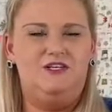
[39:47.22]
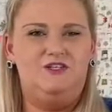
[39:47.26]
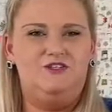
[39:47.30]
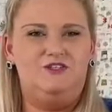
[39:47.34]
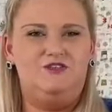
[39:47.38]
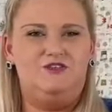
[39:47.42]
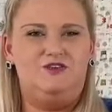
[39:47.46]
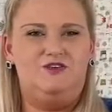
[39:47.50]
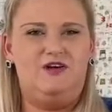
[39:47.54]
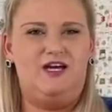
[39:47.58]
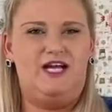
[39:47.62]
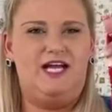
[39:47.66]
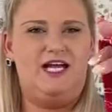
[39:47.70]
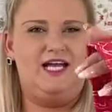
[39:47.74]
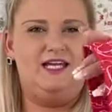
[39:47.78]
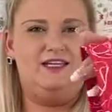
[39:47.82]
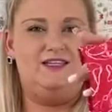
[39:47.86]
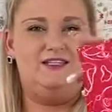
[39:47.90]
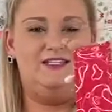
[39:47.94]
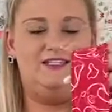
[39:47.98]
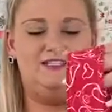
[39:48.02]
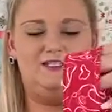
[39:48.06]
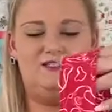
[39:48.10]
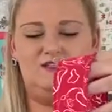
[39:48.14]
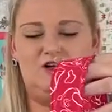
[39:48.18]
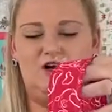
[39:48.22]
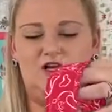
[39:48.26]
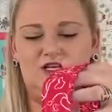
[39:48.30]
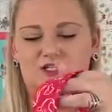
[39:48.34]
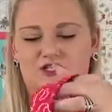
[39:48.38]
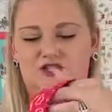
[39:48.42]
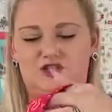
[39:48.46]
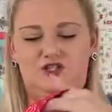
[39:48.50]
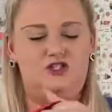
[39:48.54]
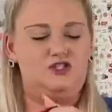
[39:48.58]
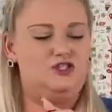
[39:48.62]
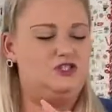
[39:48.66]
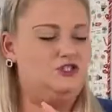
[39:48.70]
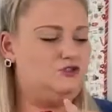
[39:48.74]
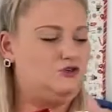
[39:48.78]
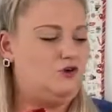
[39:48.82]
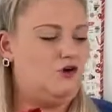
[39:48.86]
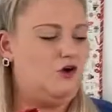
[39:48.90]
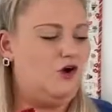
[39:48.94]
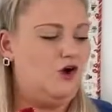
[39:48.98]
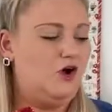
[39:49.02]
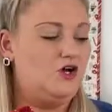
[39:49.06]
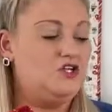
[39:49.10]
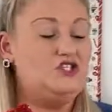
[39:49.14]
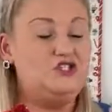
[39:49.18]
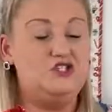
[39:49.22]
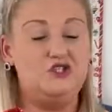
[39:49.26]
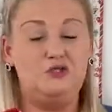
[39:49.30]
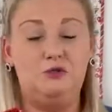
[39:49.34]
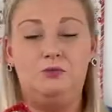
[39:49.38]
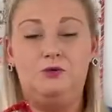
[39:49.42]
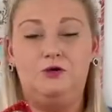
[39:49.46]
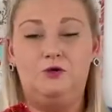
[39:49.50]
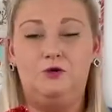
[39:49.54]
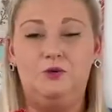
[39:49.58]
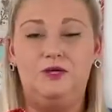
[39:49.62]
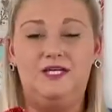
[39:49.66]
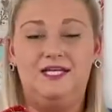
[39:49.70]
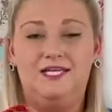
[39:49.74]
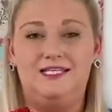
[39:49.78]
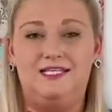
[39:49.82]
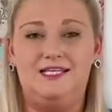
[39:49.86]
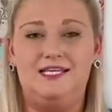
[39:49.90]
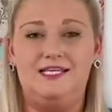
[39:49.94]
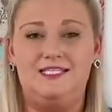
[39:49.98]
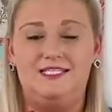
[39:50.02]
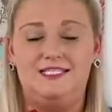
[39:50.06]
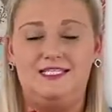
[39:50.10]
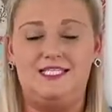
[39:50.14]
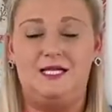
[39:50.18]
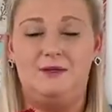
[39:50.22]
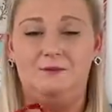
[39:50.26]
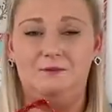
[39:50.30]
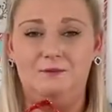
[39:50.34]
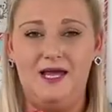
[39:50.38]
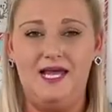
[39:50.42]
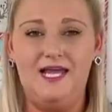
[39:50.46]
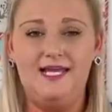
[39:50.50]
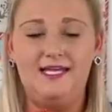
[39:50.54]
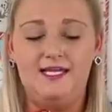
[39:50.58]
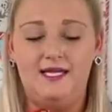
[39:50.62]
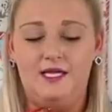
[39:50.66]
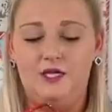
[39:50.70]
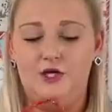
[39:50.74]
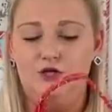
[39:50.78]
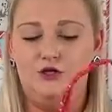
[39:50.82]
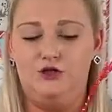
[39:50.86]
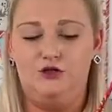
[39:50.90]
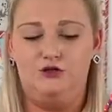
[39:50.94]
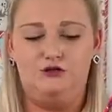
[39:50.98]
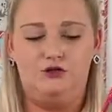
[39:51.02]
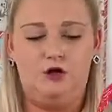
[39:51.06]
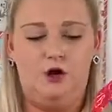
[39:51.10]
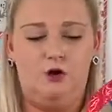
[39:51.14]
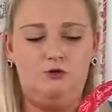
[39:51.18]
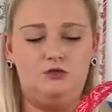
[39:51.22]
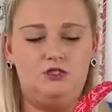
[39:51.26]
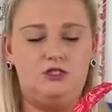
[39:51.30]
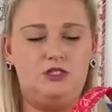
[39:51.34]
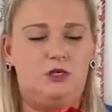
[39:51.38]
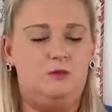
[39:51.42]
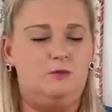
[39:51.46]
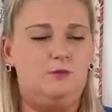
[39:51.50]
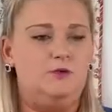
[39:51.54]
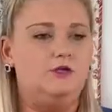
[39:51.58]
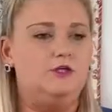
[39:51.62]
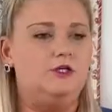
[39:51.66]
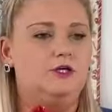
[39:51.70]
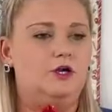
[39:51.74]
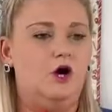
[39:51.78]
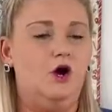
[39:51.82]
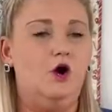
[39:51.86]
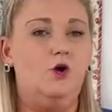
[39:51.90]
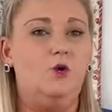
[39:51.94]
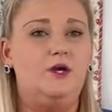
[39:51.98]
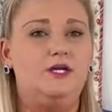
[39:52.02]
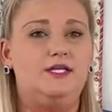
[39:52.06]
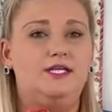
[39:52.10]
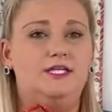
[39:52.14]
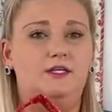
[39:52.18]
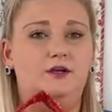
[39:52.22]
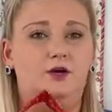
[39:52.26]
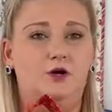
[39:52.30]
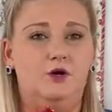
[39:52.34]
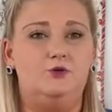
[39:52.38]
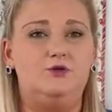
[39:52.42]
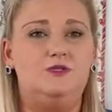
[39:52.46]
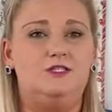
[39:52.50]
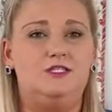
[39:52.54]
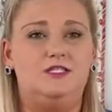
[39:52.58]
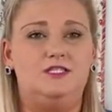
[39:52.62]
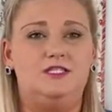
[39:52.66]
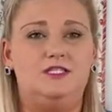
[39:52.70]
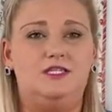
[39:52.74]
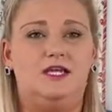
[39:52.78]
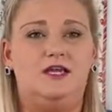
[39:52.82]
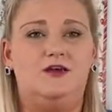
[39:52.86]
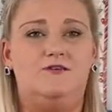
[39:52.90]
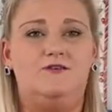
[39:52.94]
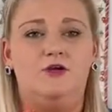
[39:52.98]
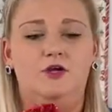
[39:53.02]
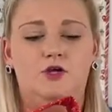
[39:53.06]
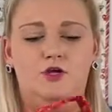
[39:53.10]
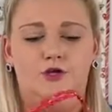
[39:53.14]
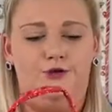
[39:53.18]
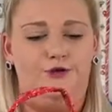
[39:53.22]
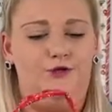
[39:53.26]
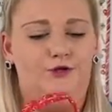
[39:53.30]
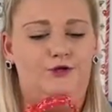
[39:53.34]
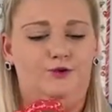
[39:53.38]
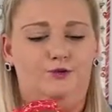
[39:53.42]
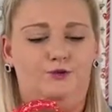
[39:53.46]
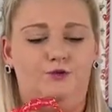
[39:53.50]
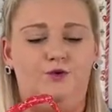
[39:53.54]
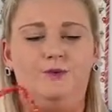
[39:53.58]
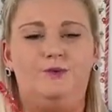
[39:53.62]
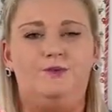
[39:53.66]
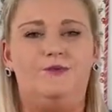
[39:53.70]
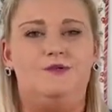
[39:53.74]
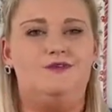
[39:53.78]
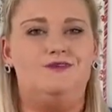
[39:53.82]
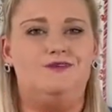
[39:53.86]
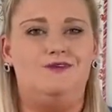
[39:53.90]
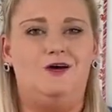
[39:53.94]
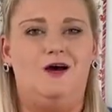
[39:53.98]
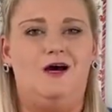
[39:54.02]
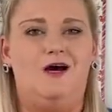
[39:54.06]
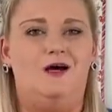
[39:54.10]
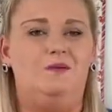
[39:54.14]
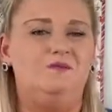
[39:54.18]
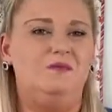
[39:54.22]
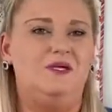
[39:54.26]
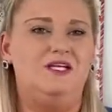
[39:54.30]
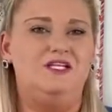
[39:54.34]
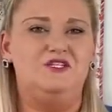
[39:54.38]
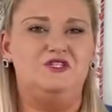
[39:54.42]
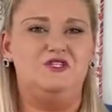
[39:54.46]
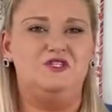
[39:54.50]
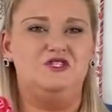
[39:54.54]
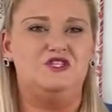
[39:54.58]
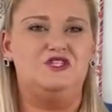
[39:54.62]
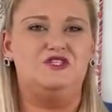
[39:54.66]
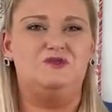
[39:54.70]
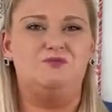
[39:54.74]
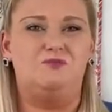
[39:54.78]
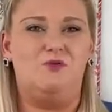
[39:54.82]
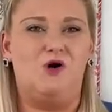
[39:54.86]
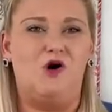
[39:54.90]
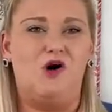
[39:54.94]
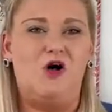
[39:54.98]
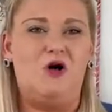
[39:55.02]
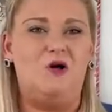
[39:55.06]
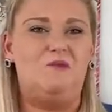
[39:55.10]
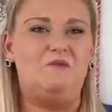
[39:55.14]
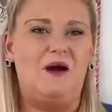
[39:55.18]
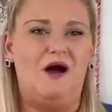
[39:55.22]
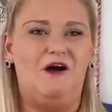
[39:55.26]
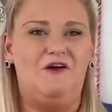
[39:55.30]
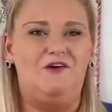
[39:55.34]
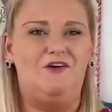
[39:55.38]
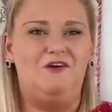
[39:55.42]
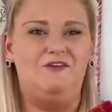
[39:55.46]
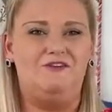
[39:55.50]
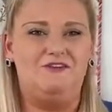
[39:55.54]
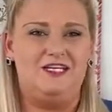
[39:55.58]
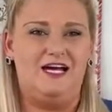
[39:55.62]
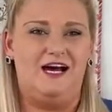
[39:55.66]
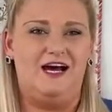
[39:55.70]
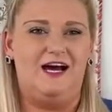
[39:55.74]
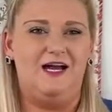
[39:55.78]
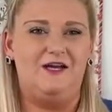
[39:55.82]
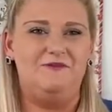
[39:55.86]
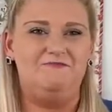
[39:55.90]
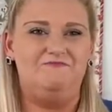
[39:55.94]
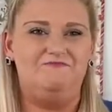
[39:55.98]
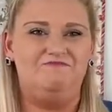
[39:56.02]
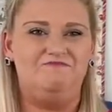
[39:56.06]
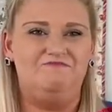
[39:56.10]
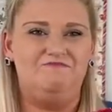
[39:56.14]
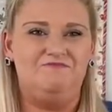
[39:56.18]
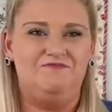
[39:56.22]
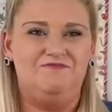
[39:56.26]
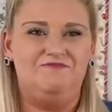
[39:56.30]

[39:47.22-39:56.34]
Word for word: So again, this is these are all super quick and easy to make. You're going somewhere like, oh, I need a hostess gift. You can whip this up in just a small amount of time.